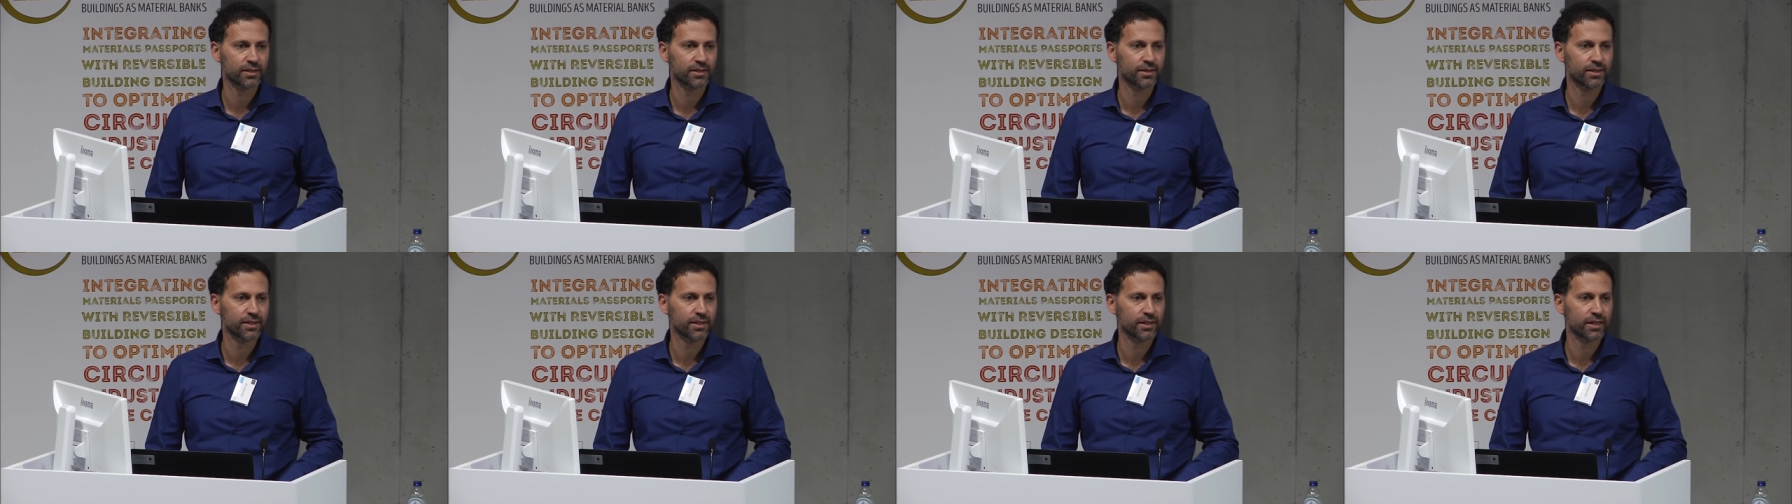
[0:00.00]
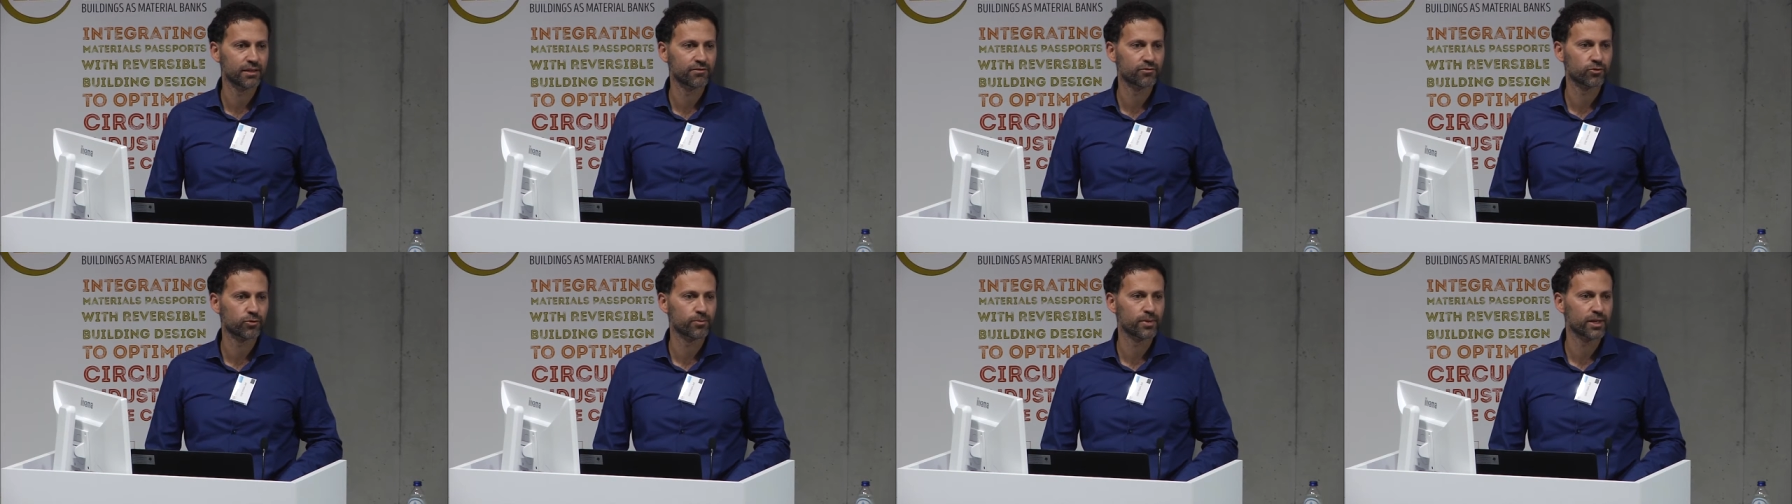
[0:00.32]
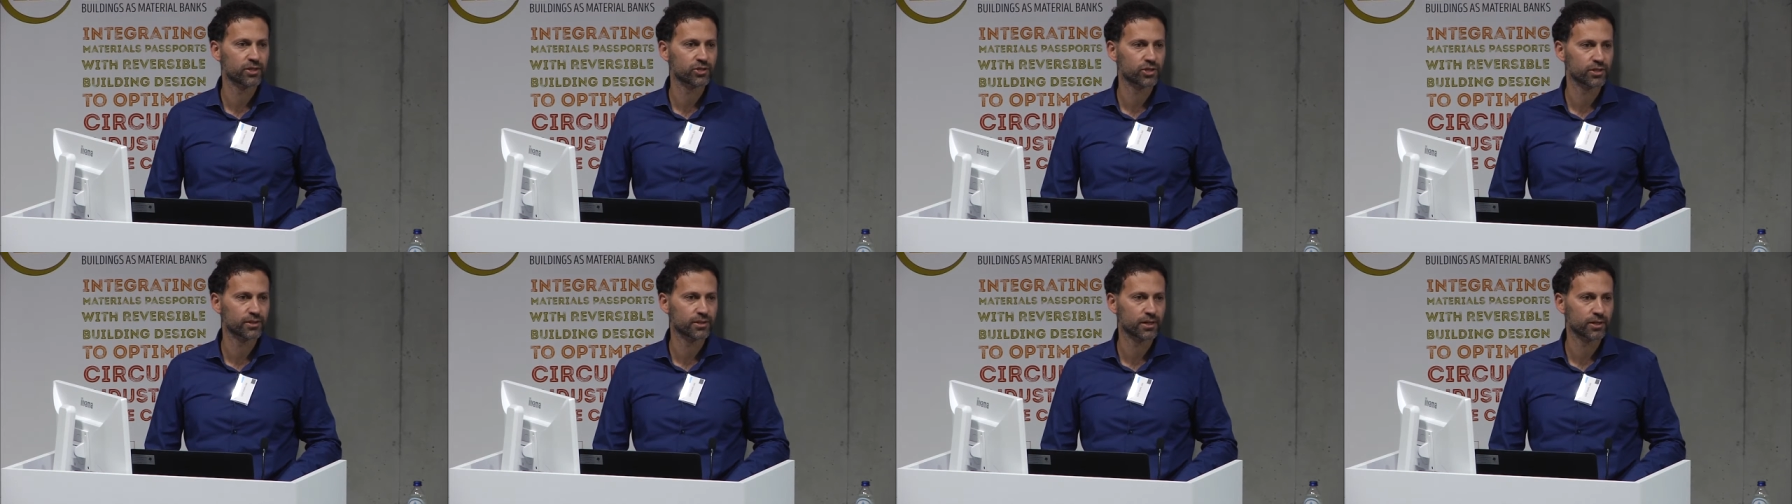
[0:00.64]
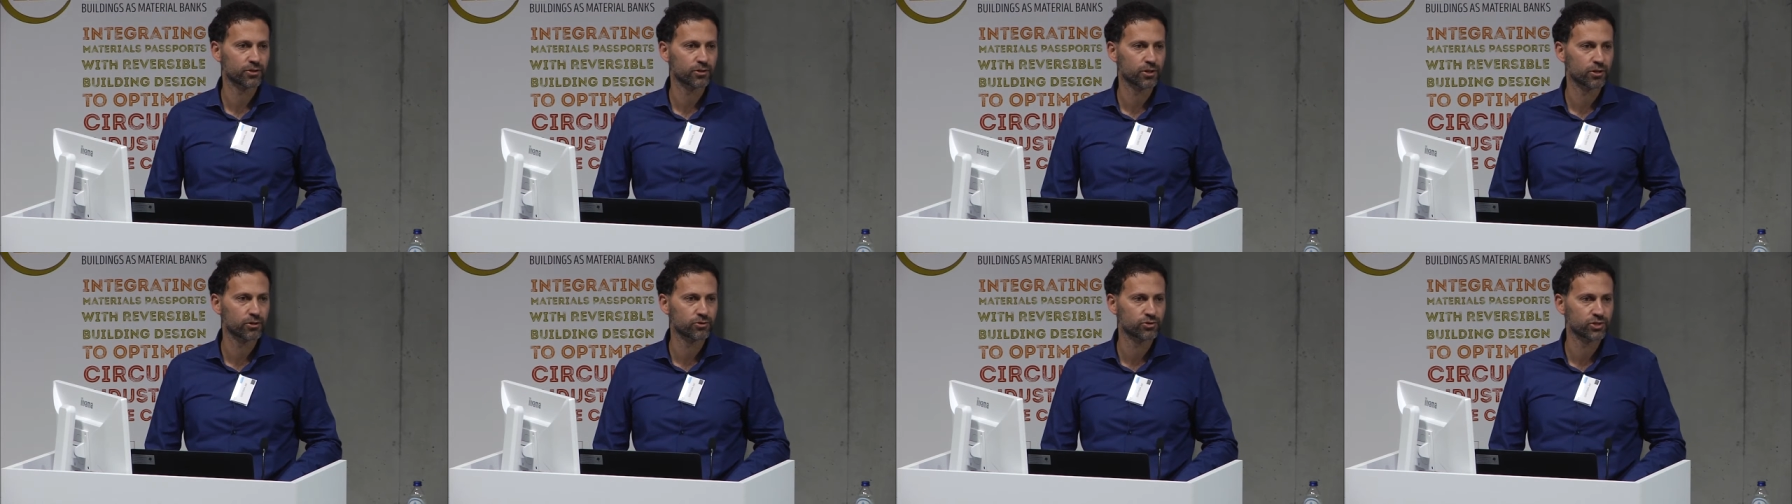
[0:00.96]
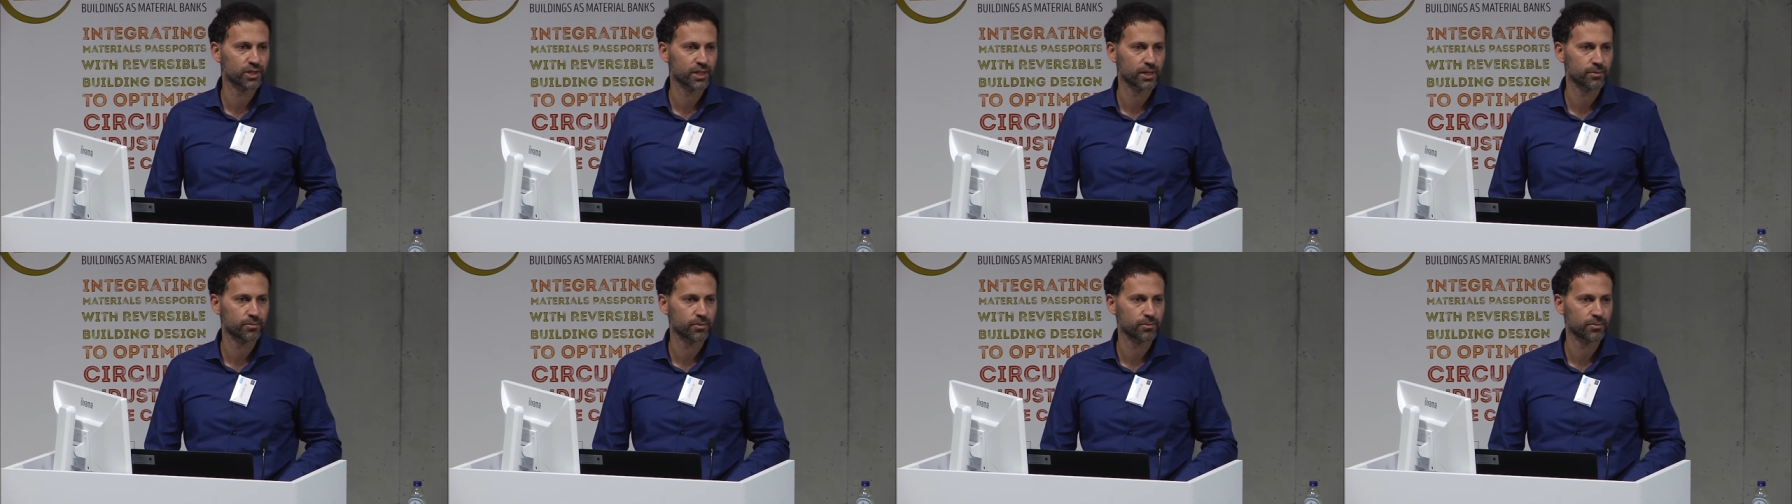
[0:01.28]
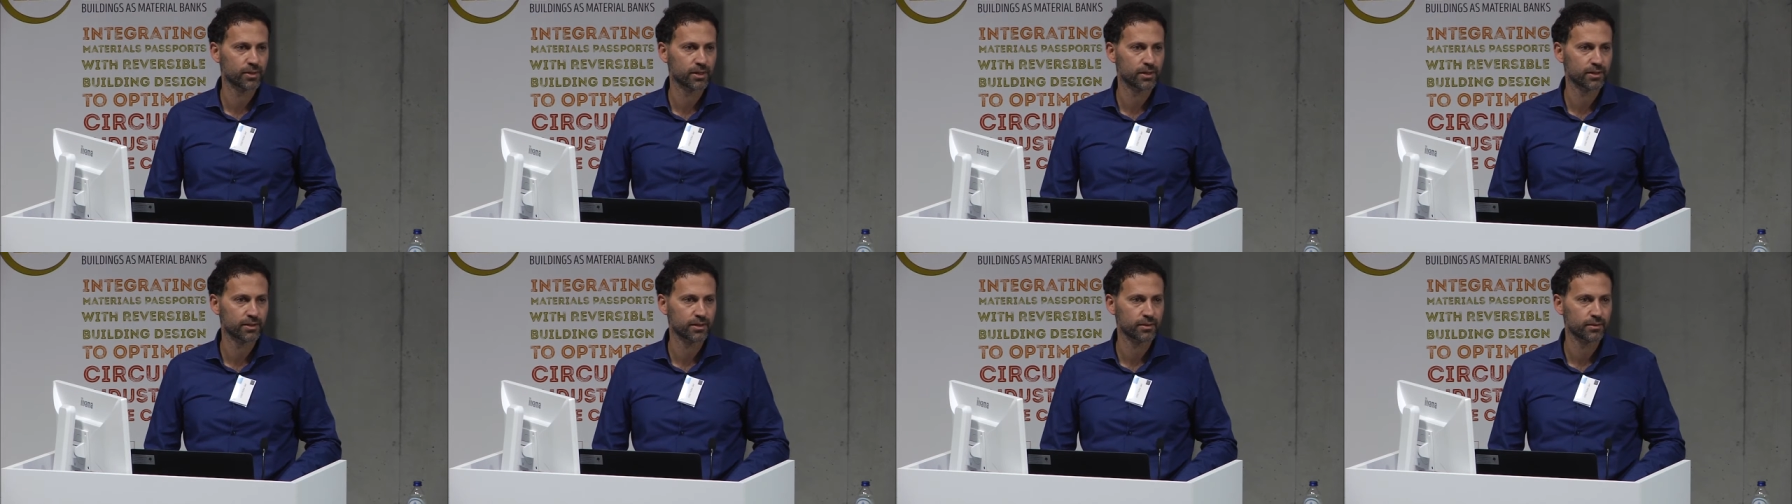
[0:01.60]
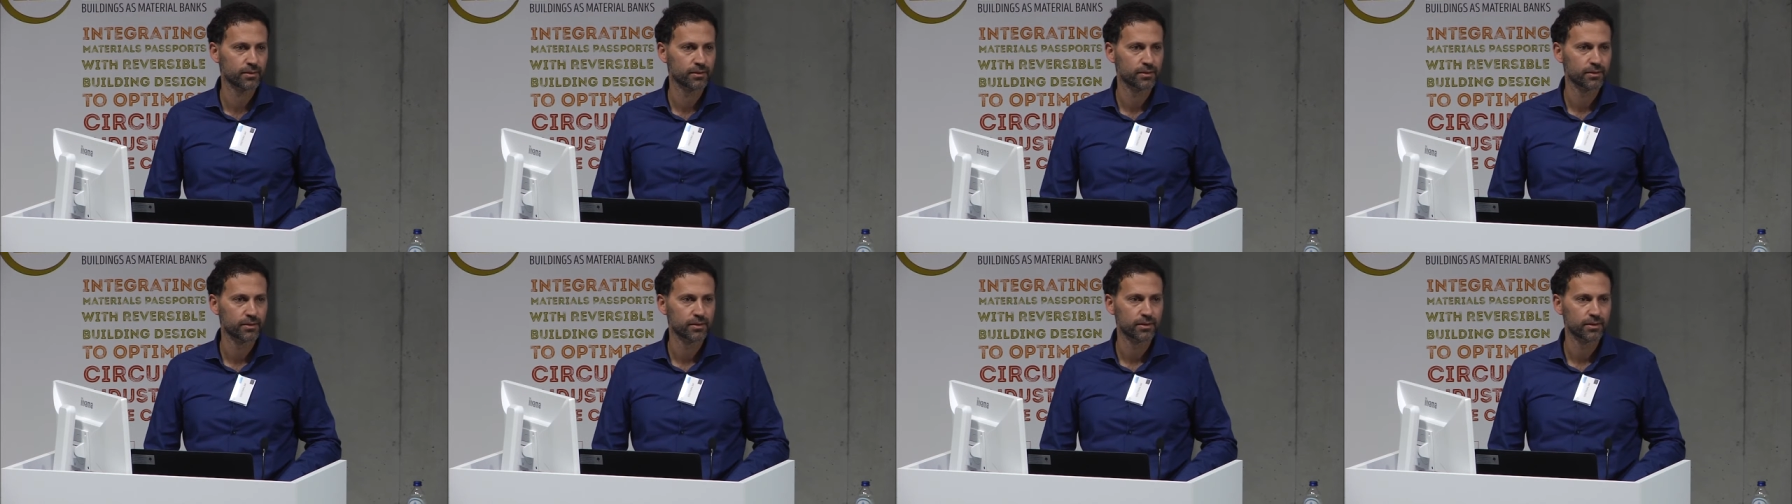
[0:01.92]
the information technology capability.